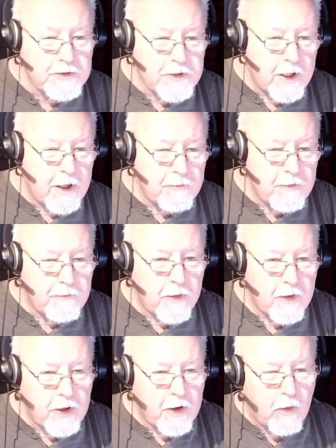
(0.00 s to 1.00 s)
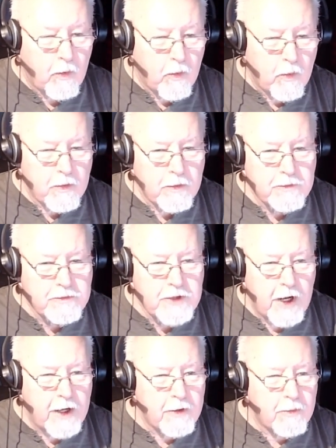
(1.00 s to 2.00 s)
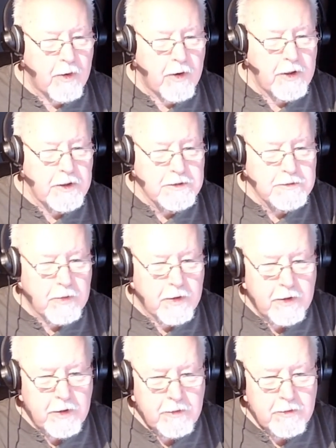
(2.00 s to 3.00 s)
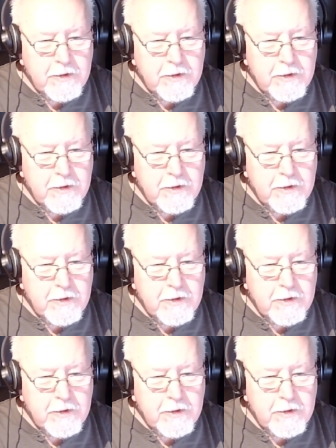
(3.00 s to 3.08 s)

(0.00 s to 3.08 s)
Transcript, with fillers: to having very cold Januaries where you